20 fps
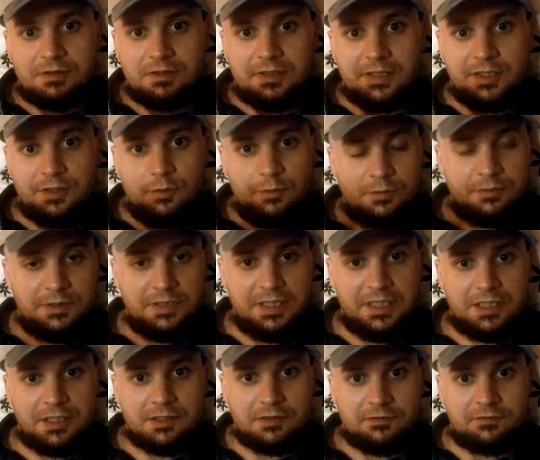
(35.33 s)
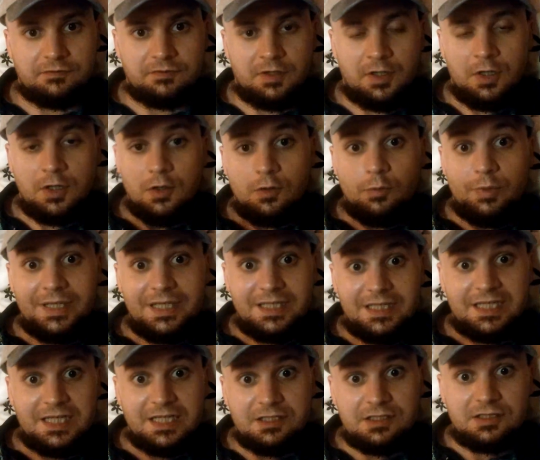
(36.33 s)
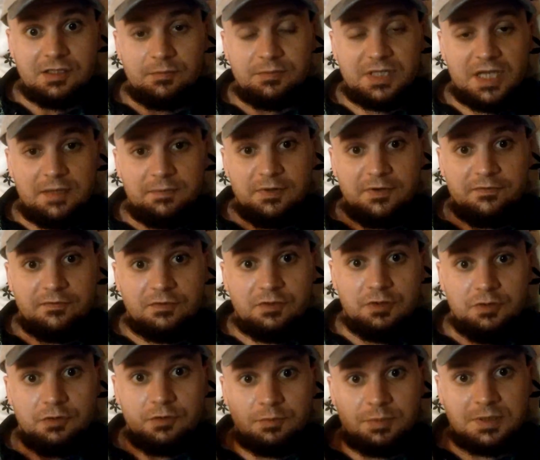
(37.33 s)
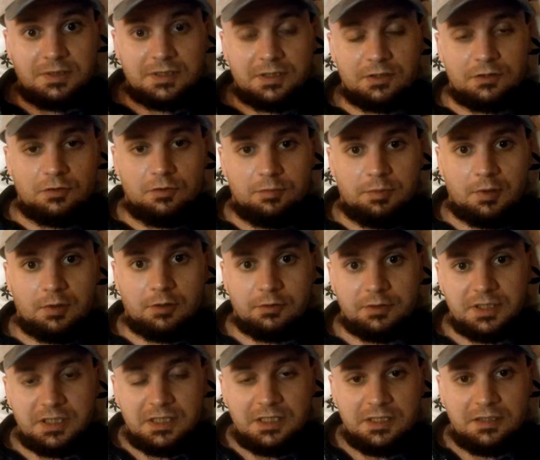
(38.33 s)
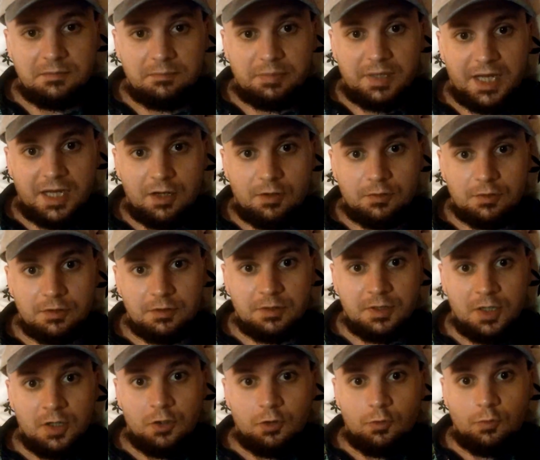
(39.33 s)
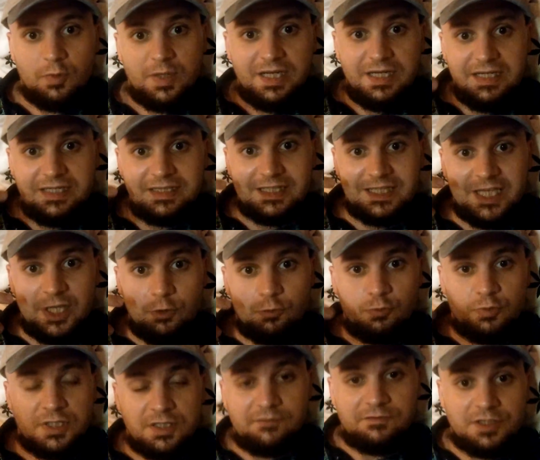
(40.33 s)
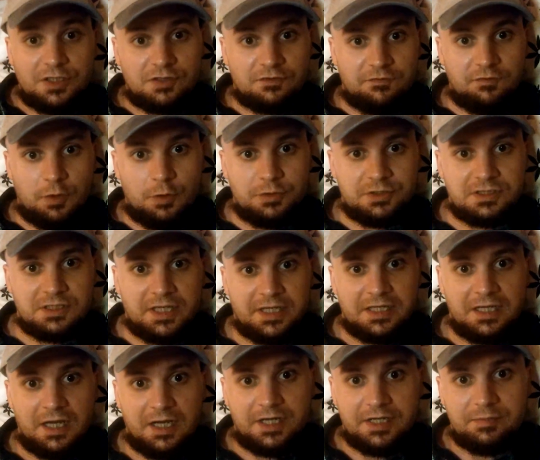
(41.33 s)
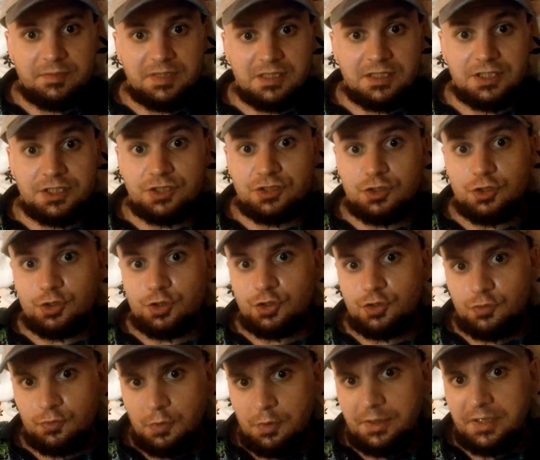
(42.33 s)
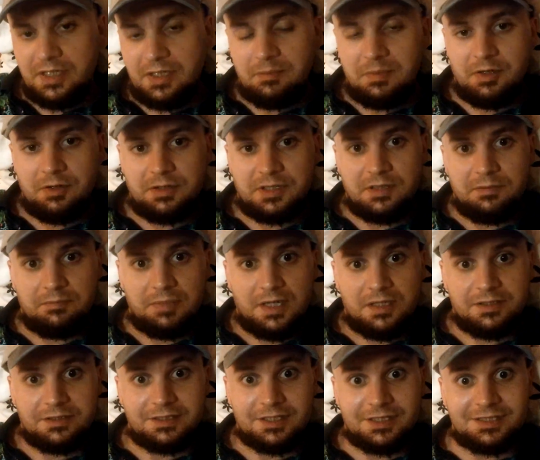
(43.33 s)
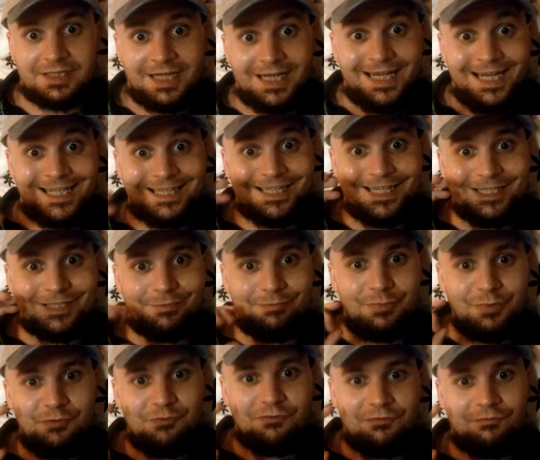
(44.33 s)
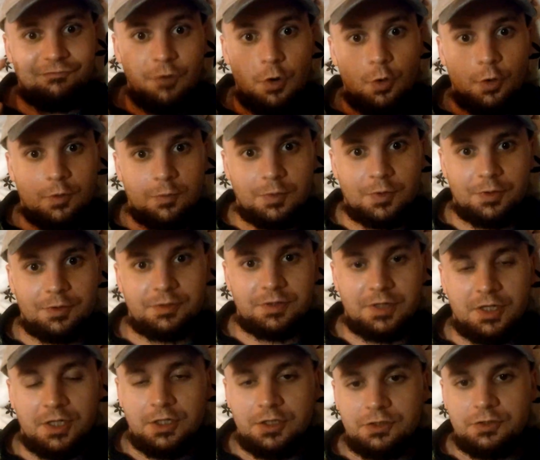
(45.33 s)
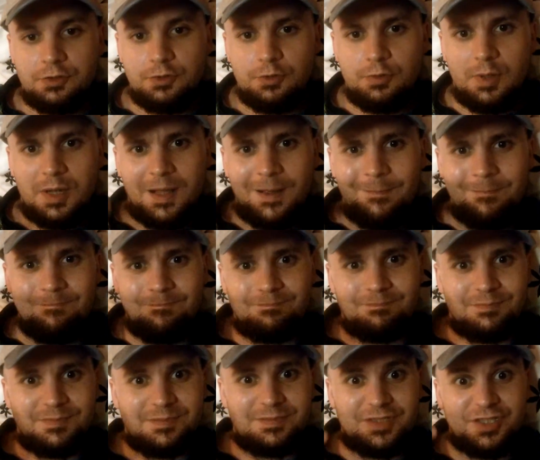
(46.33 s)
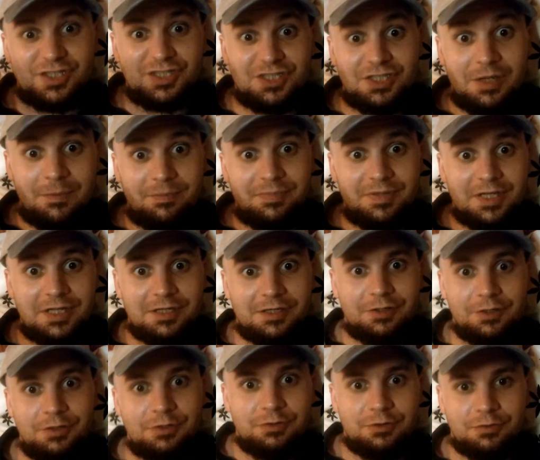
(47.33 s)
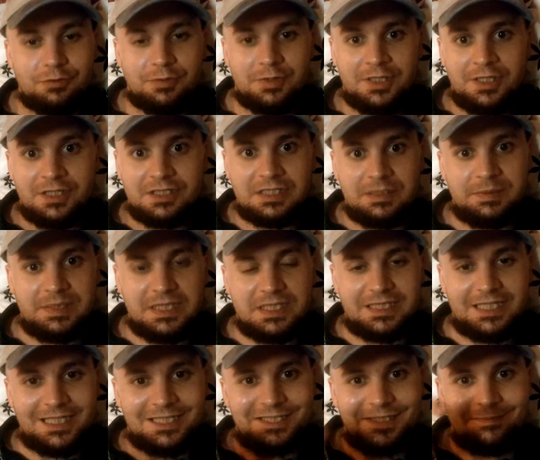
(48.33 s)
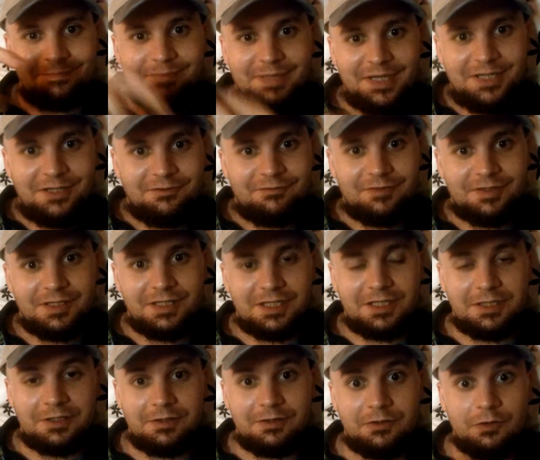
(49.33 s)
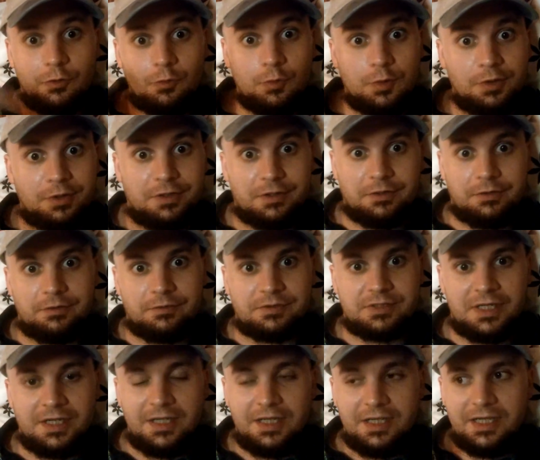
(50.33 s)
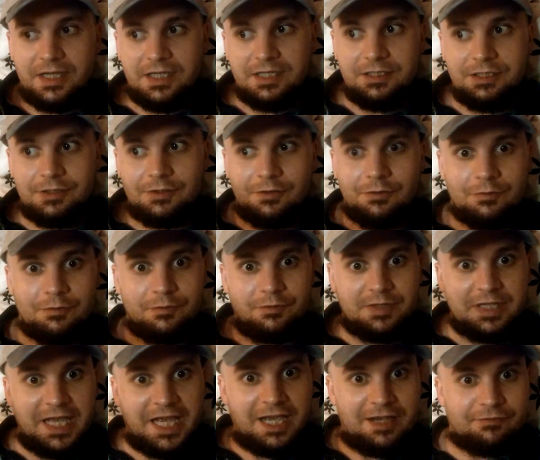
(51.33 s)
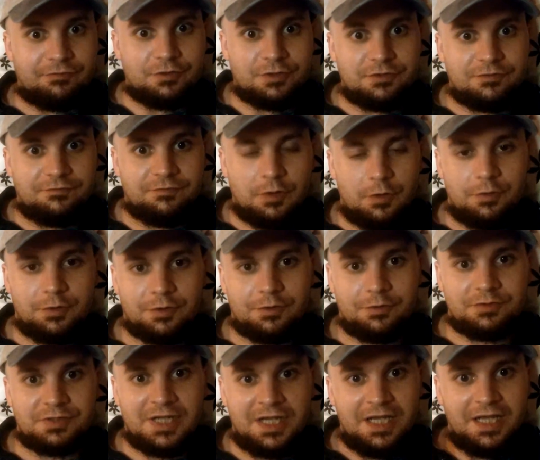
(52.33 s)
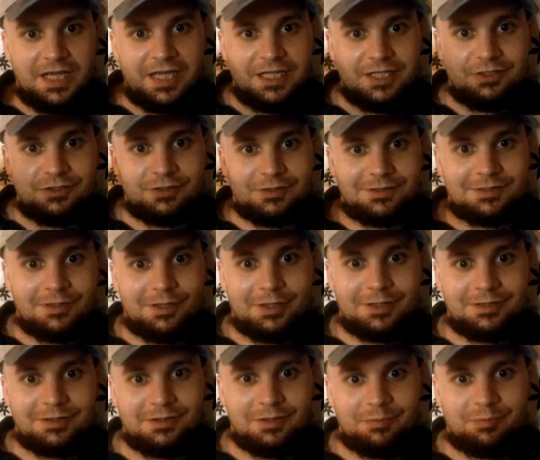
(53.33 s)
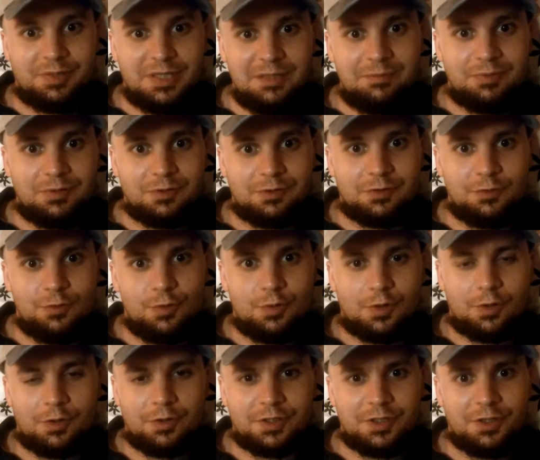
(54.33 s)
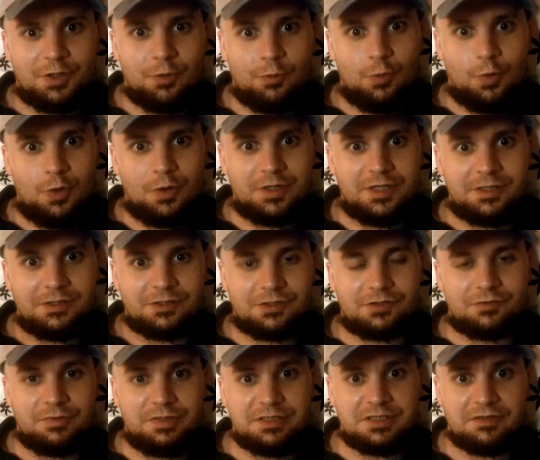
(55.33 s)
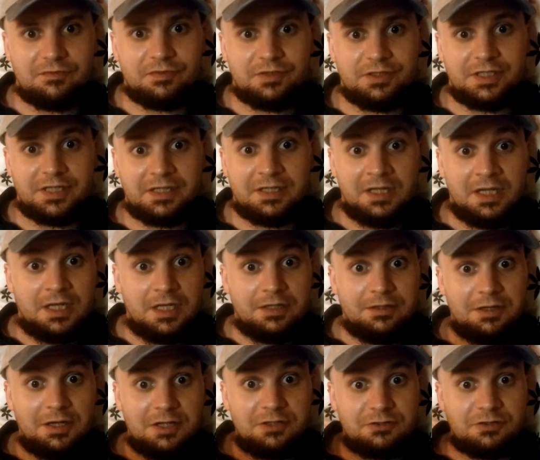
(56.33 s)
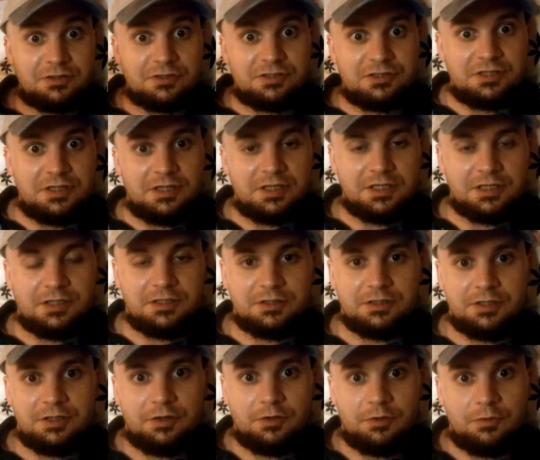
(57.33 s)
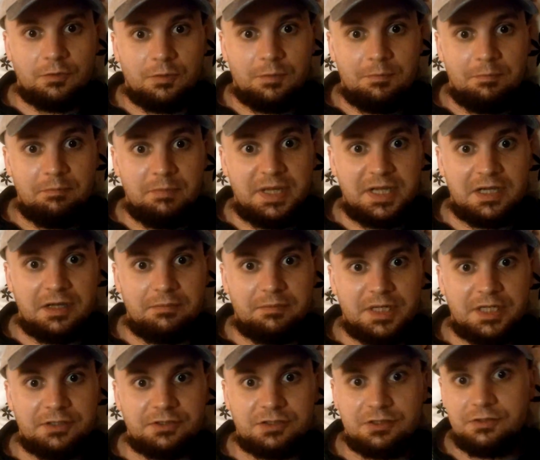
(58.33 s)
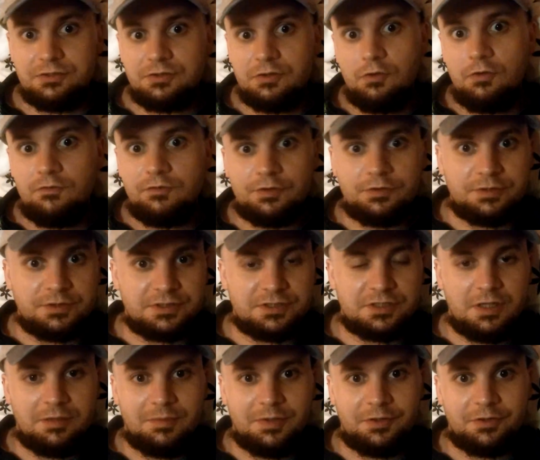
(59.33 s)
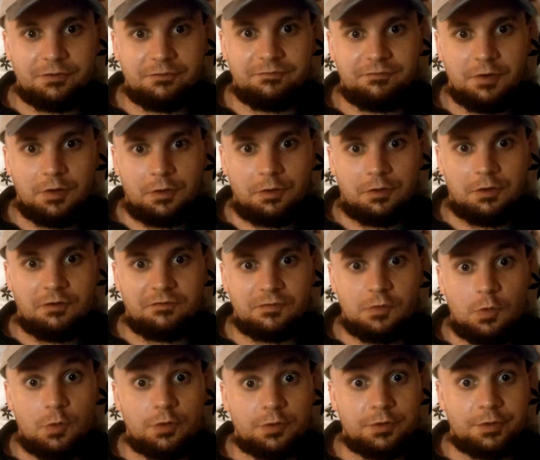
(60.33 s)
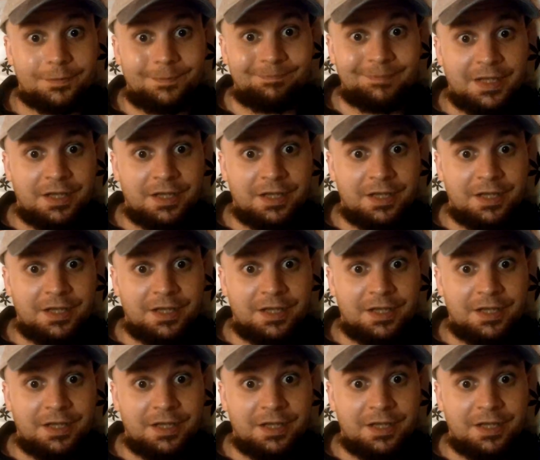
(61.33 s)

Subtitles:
and only if, we can get some type of new political party in power. We need to get rid of this false dichotomy that is destroying American politics, and let's move forward to just something new, something that's actually benefiting the workers and, the average voters, and just like the people who are, walking the streets every day, not just sitting in, mega mansions over in some other far off corner of